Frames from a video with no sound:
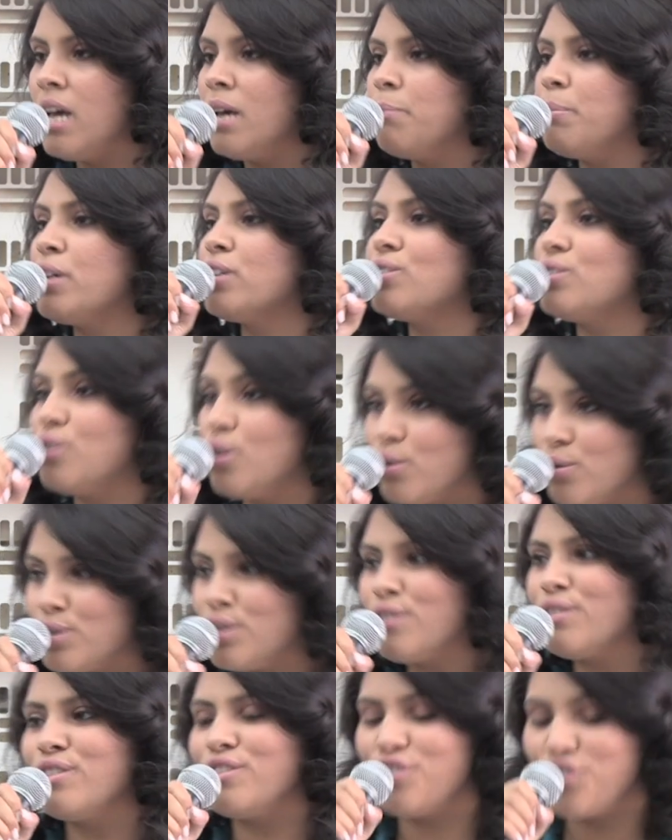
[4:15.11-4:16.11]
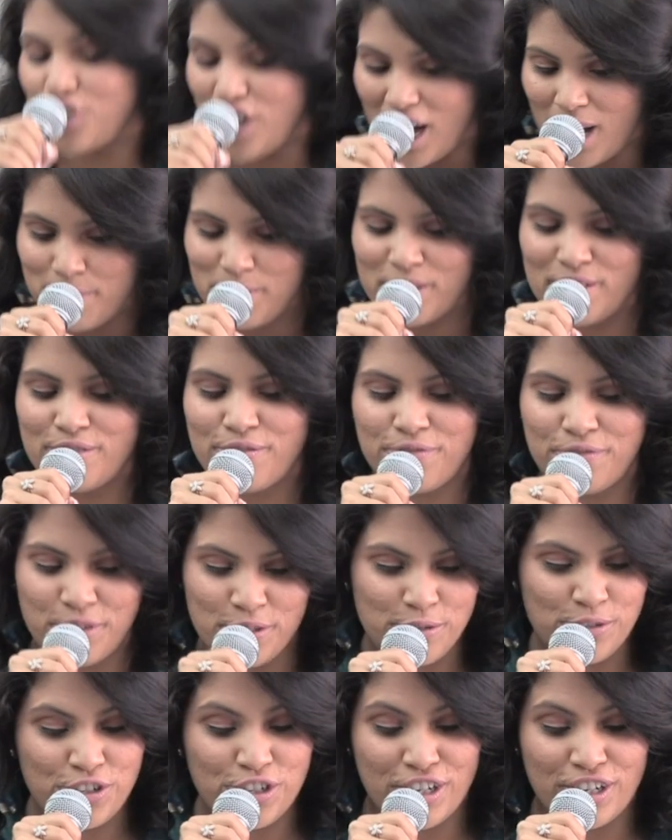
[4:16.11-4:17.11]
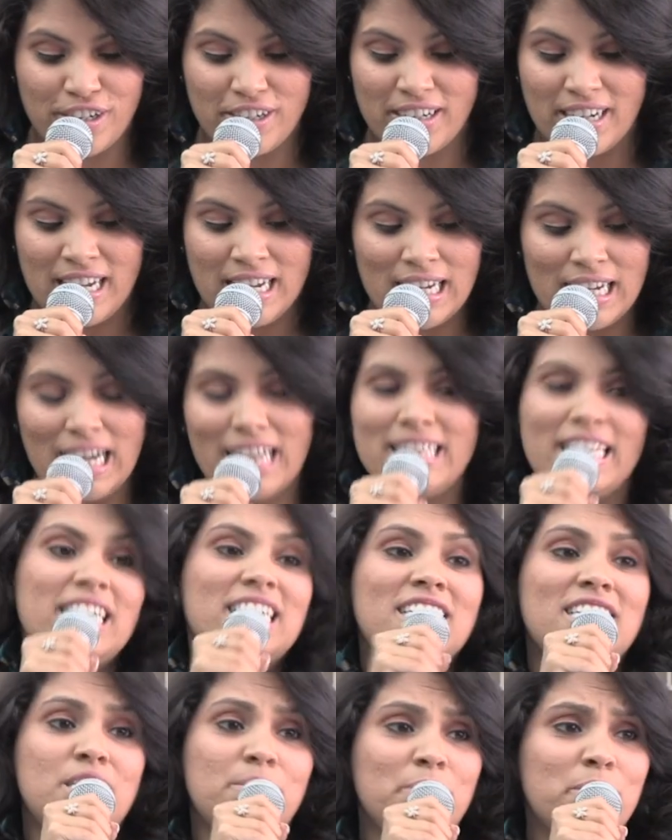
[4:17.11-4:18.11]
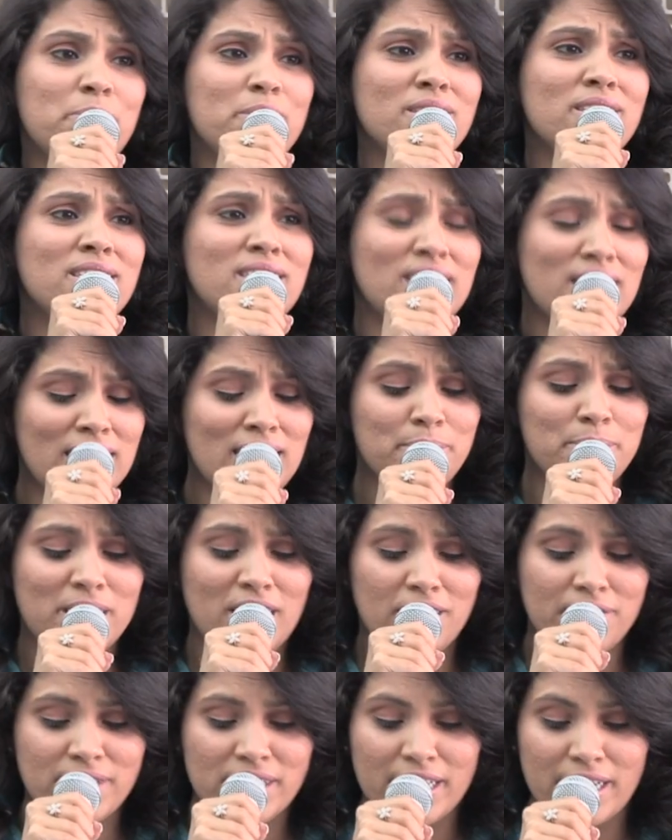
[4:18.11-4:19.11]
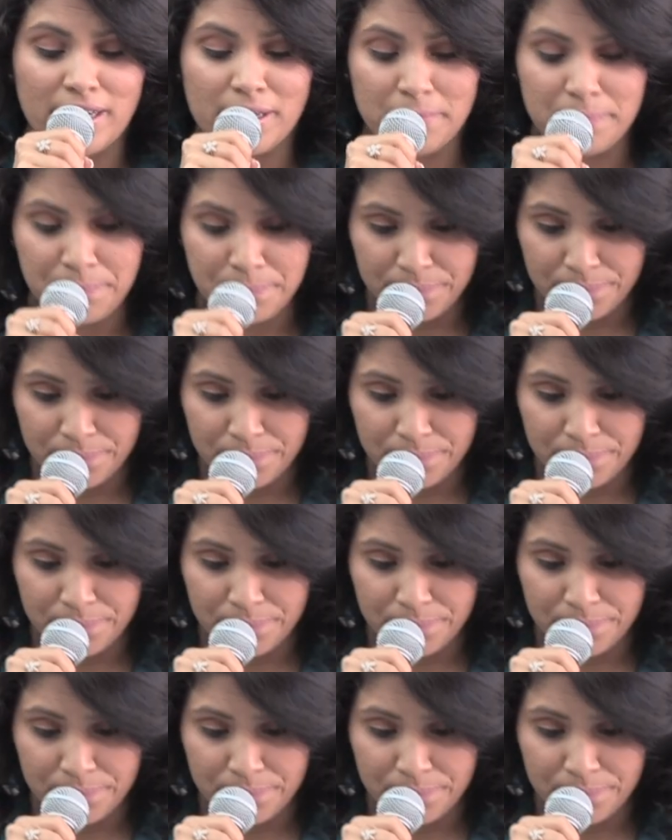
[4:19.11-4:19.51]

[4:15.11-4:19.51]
because those are the jobs of the future, and they need to be able to see themselves there.